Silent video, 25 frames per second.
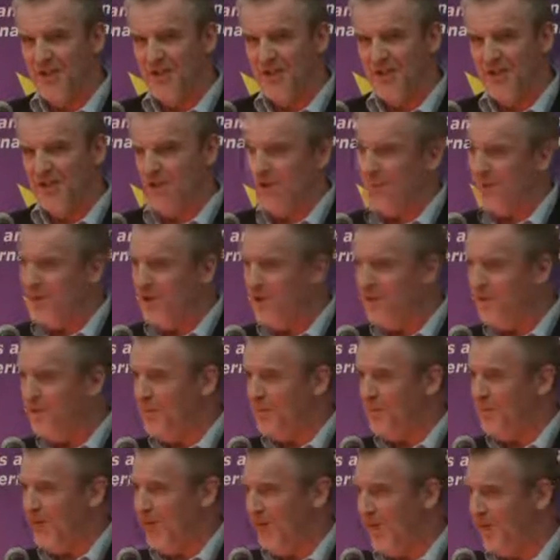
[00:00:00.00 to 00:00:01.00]
that
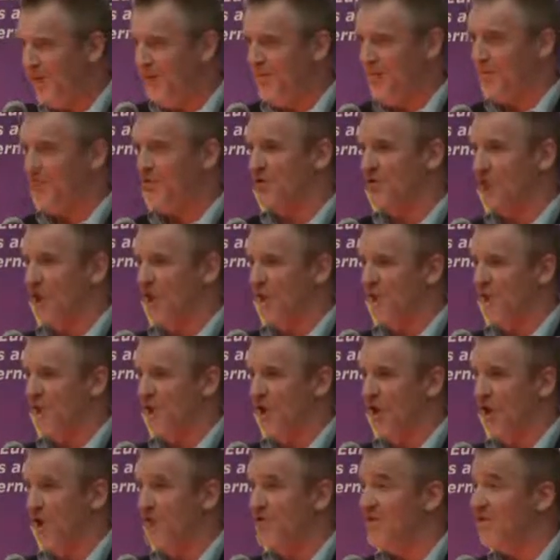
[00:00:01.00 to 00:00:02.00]
people who have those kind of
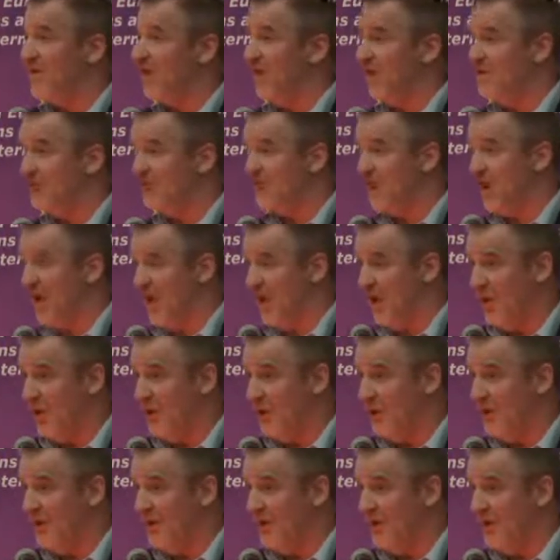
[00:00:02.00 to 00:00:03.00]
drives go
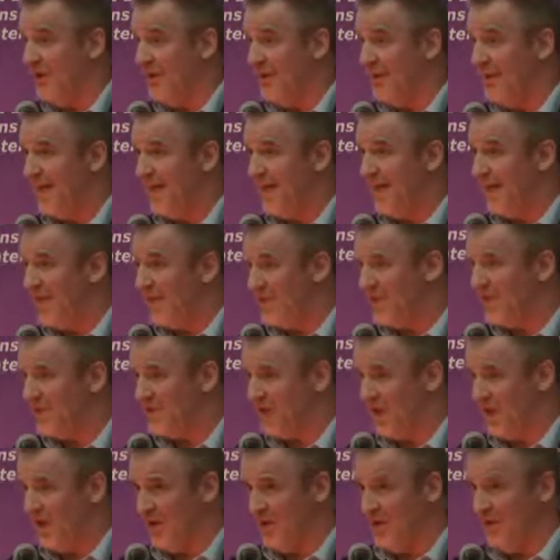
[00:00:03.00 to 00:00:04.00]
slow, and
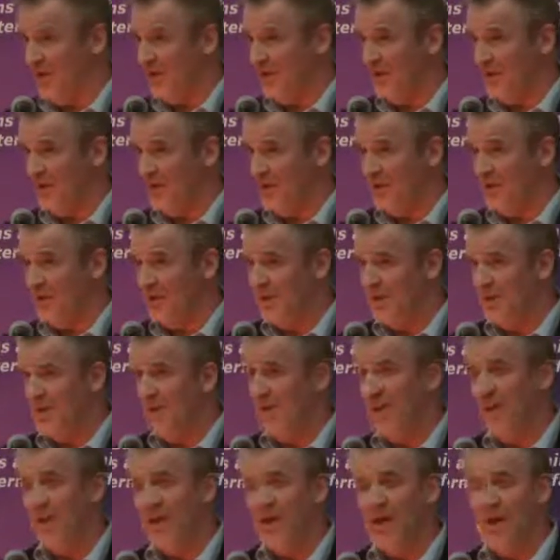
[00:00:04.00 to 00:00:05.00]
also
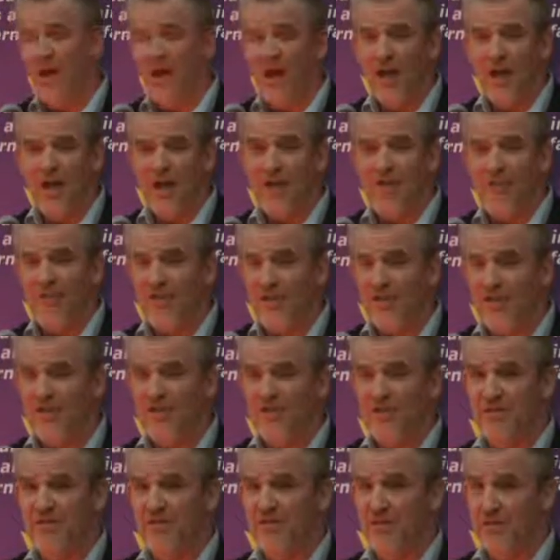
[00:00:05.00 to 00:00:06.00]
they are highly
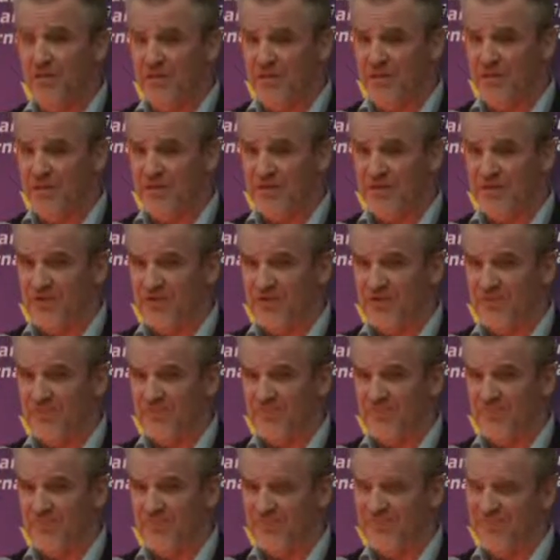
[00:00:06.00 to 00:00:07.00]
risk averse.
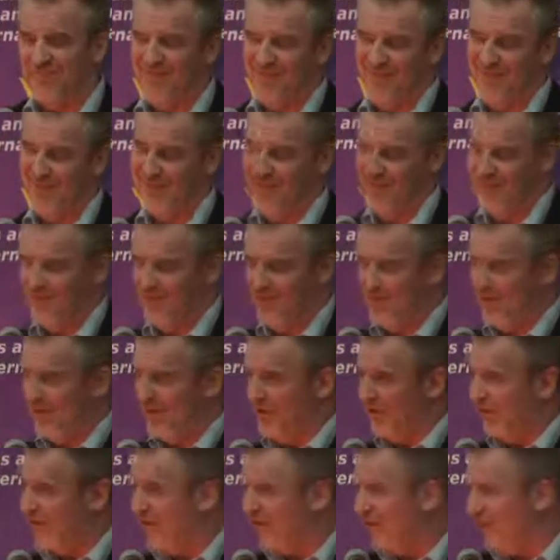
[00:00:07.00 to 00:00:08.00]
There
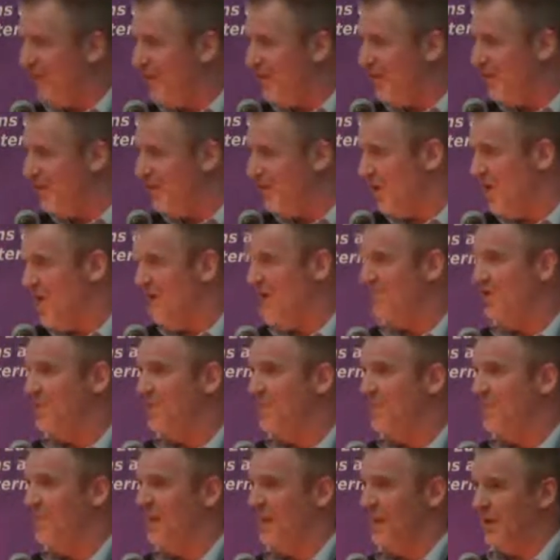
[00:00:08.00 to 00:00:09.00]
are 3 drives in
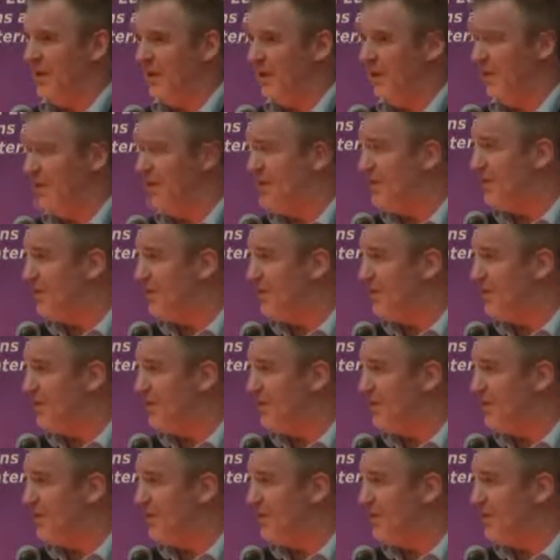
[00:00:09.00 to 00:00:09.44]
the middle of the